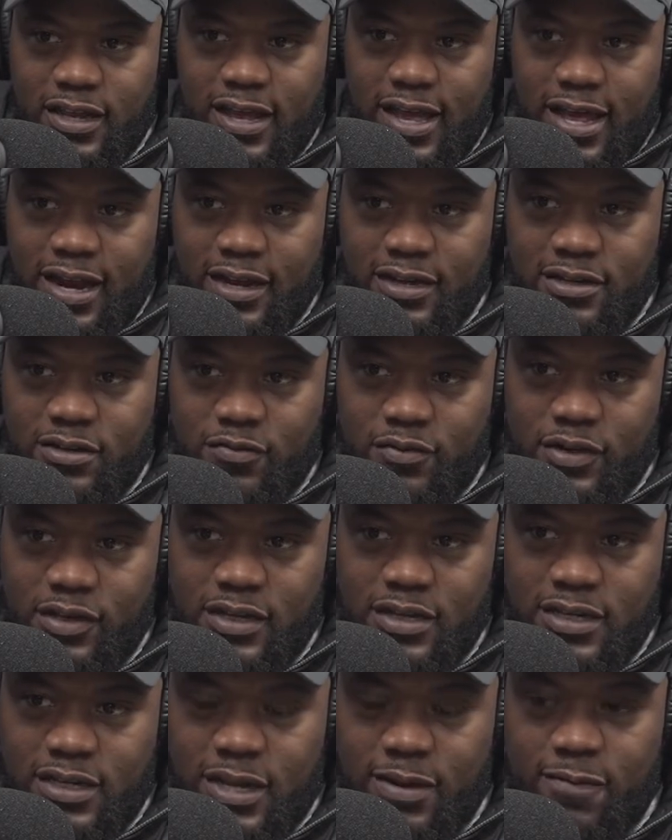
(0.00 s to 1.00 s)
get into
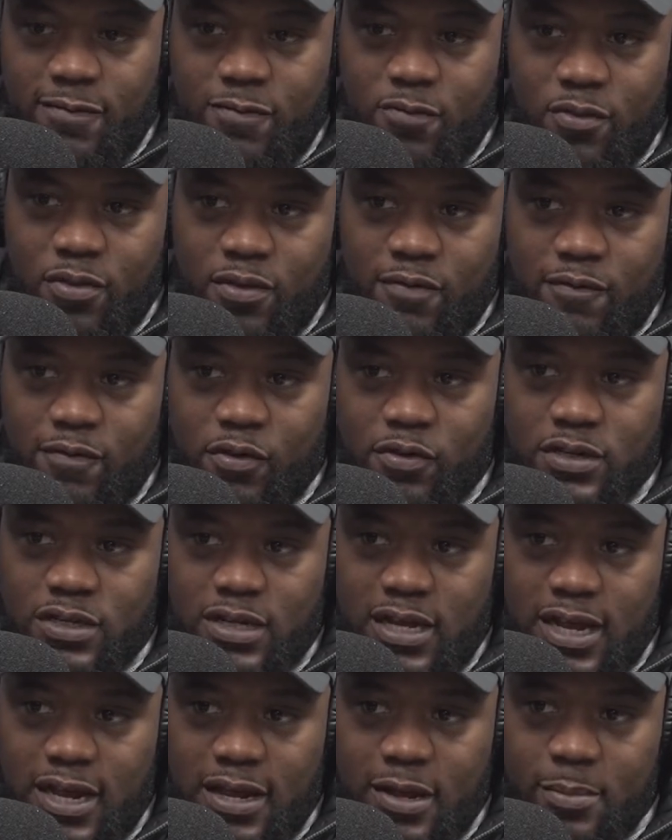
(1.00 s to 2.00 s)
real estate for the
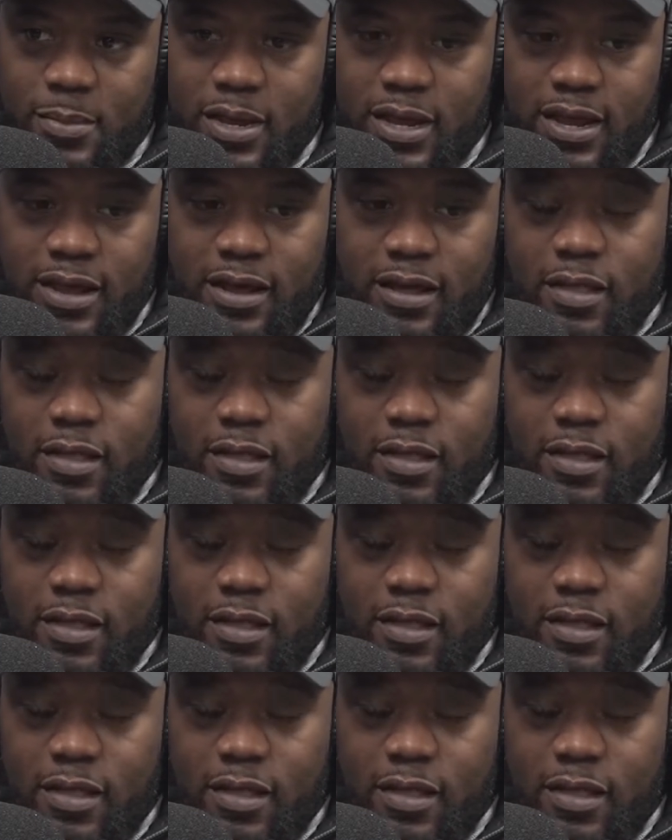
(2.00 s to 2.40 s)
first time